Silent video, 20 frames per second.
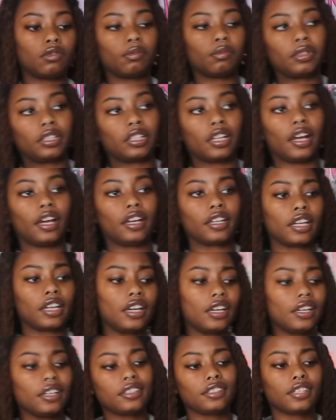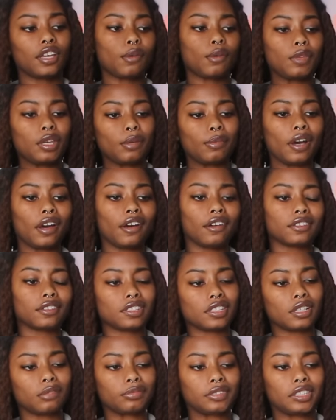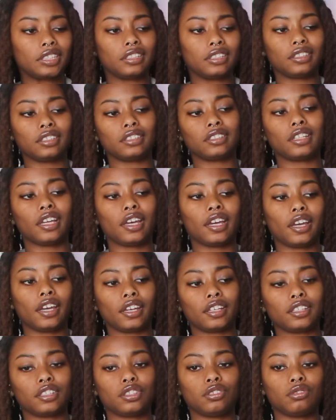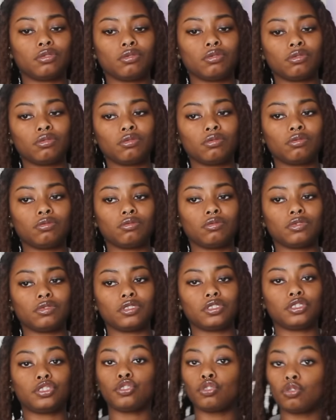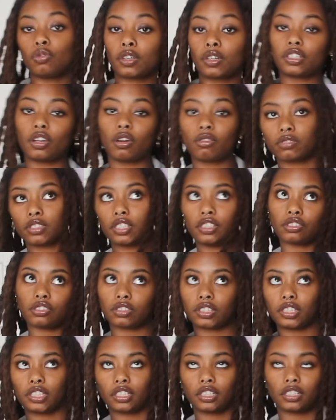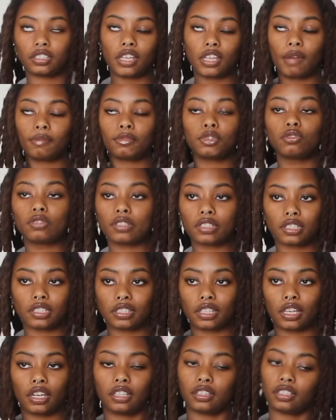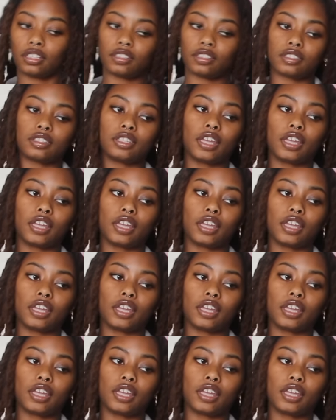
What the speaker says: will be like, tell me about something that you do or don't teach your kids, I'm loosely saying this,